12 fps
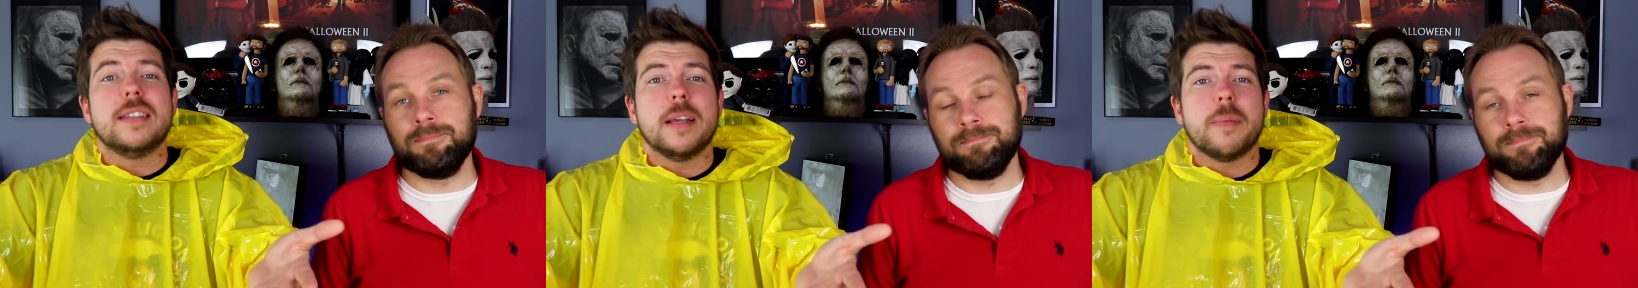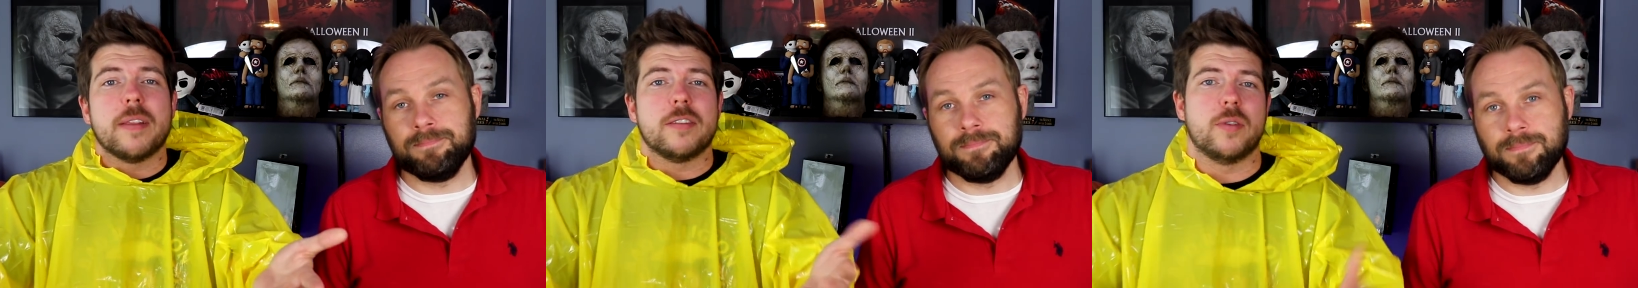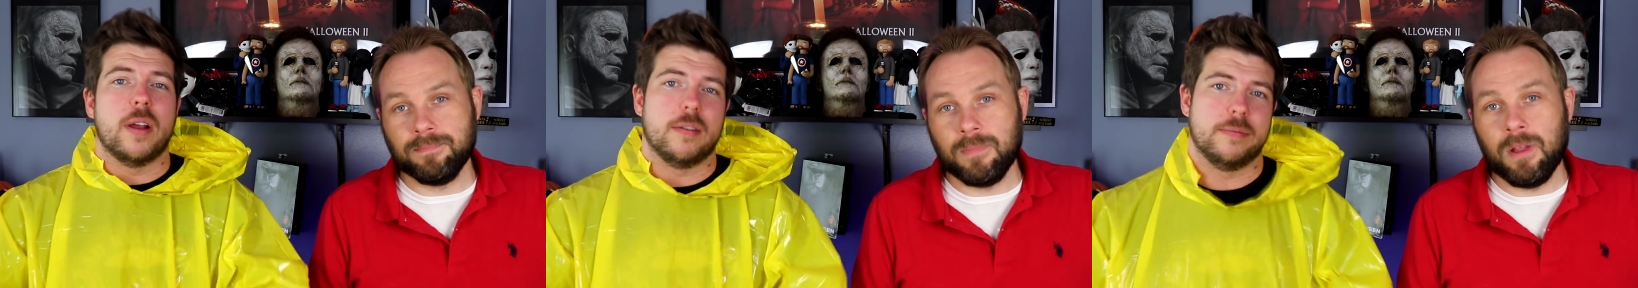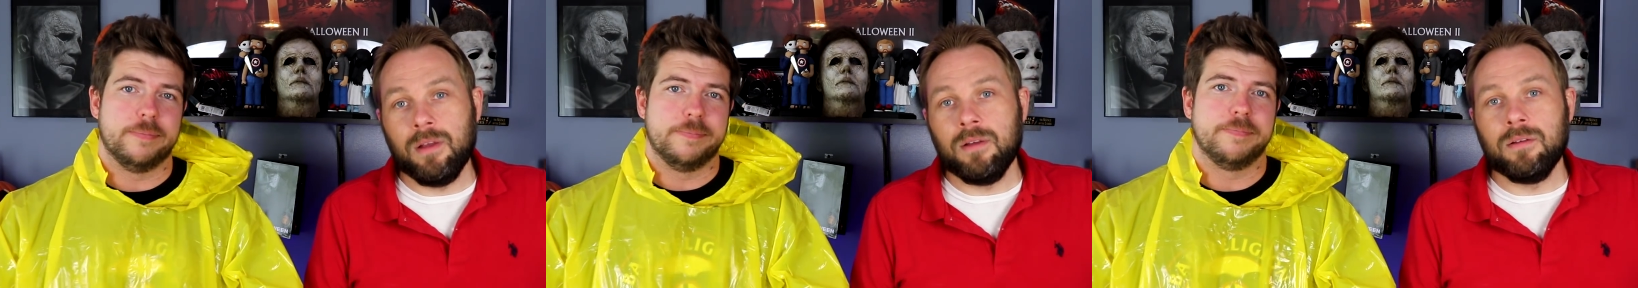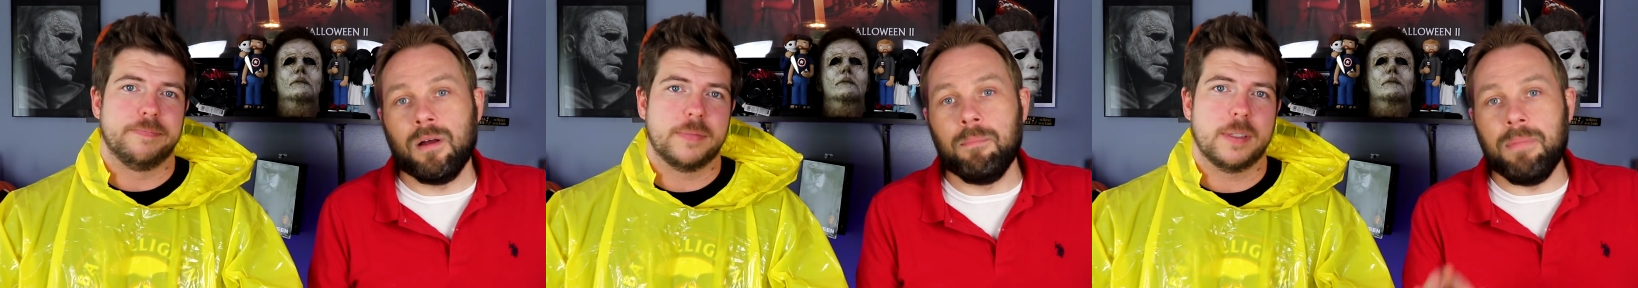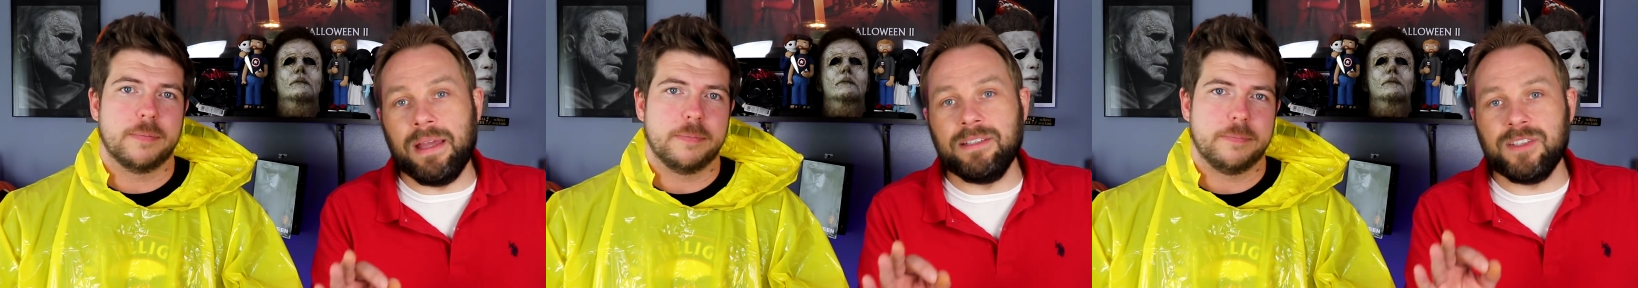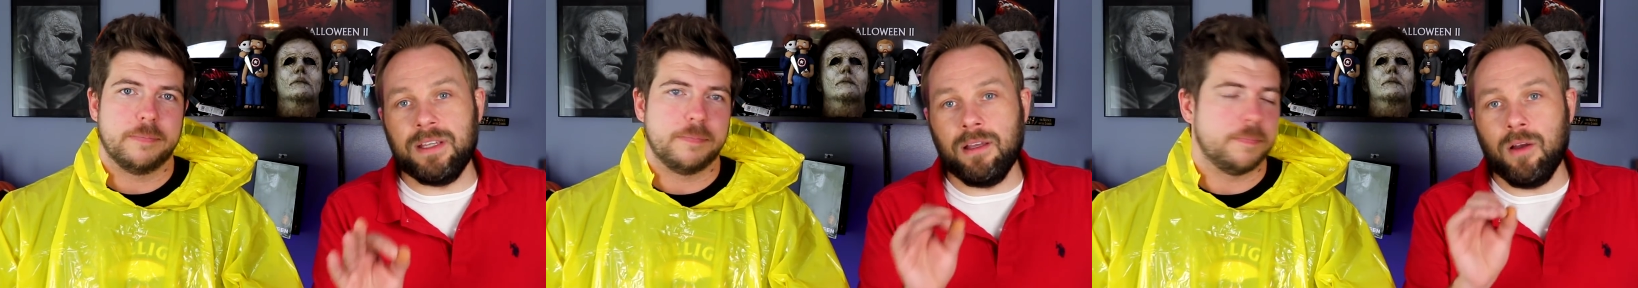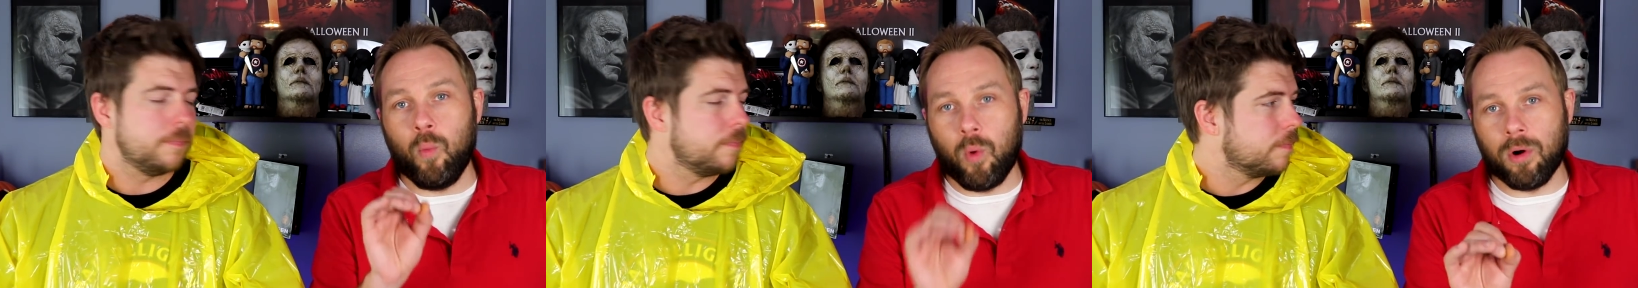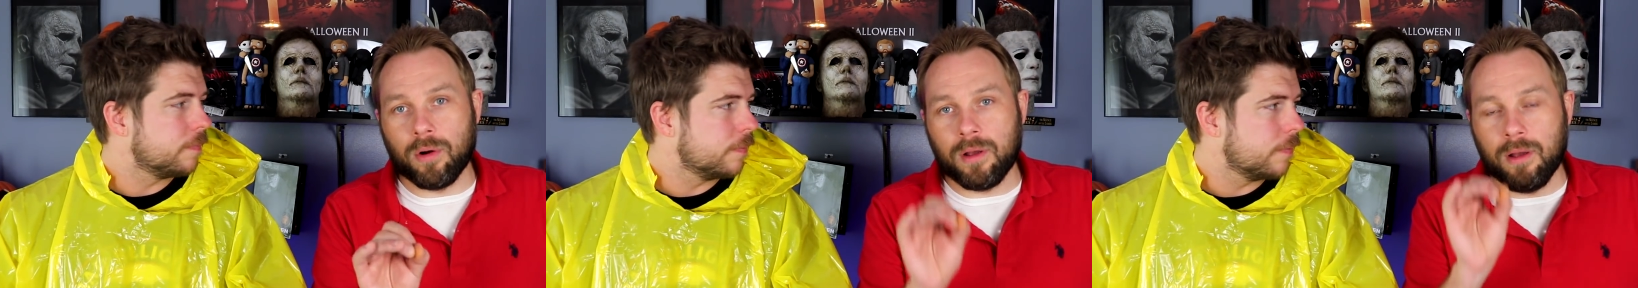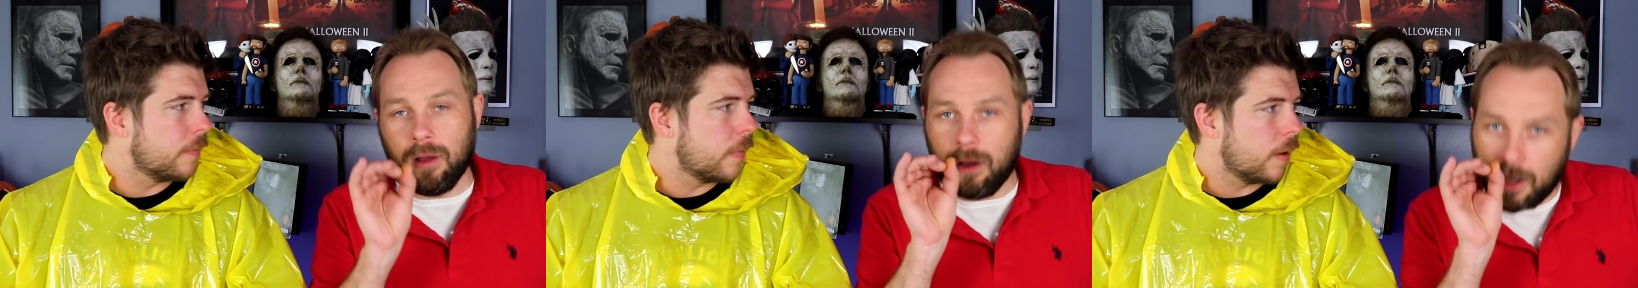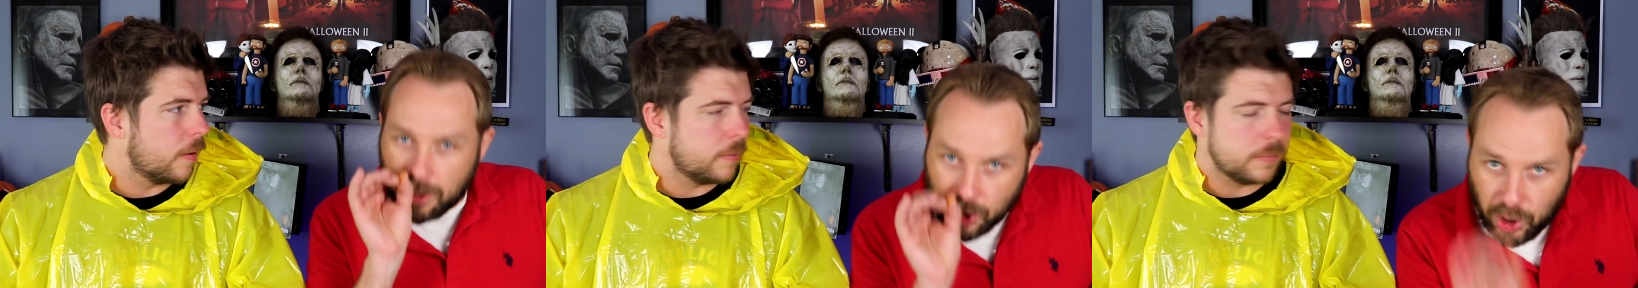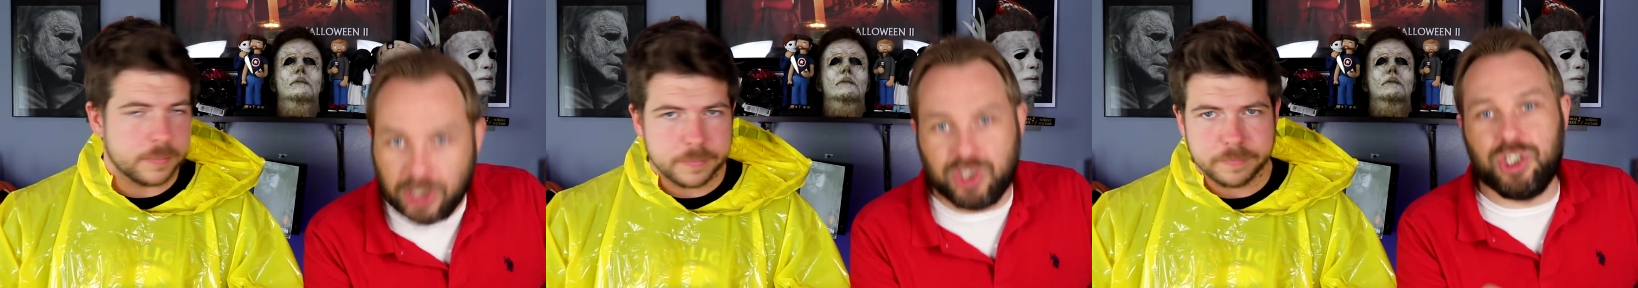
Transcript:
Speaker 1: think about the trailer? Amazing work Good